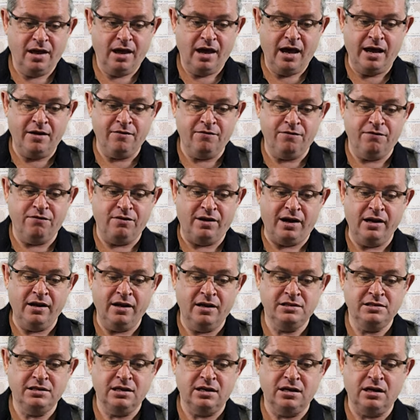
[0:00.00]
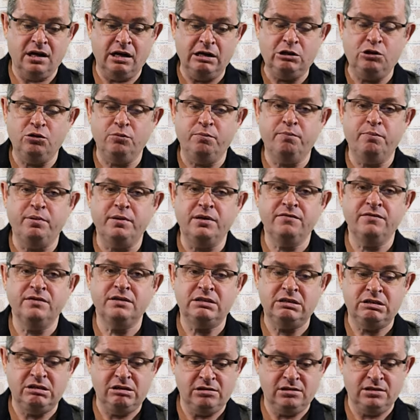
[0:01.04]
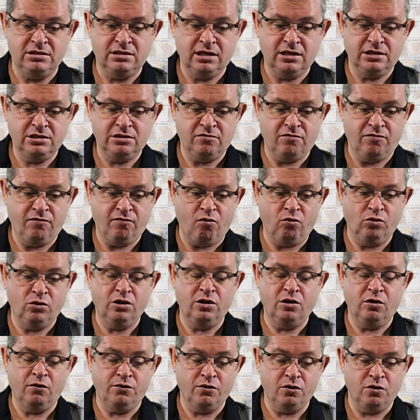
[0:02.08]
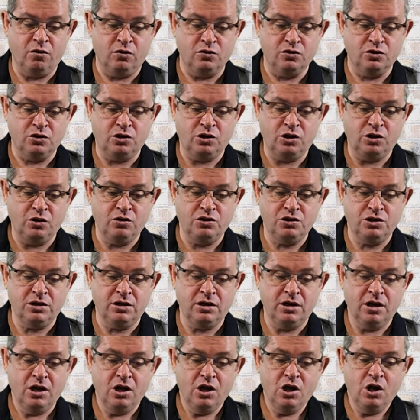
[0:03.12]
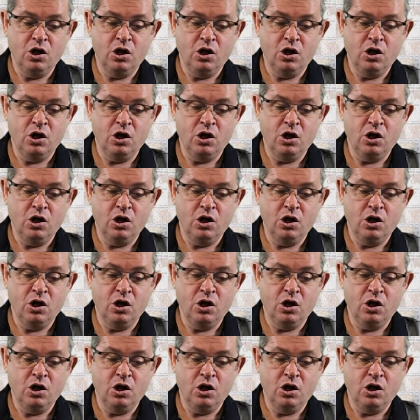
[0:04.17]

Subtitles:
and violates the right to privacy in Section 14 of the Constitution